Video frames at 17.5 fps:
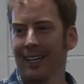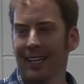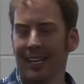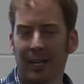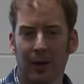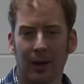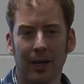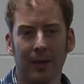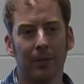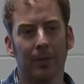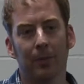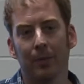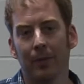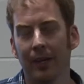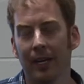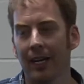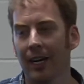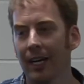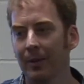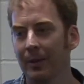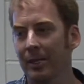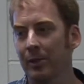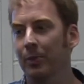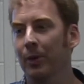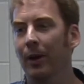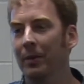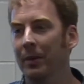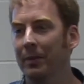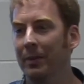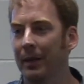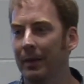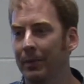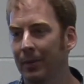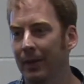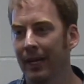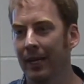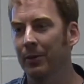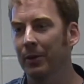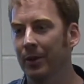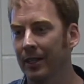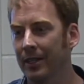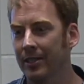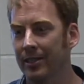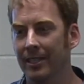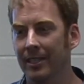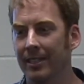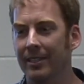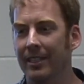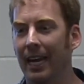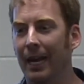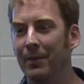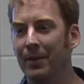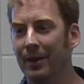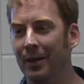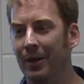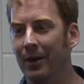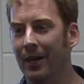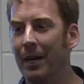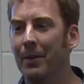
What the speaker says: and The Economist probably played with this because it's game theory.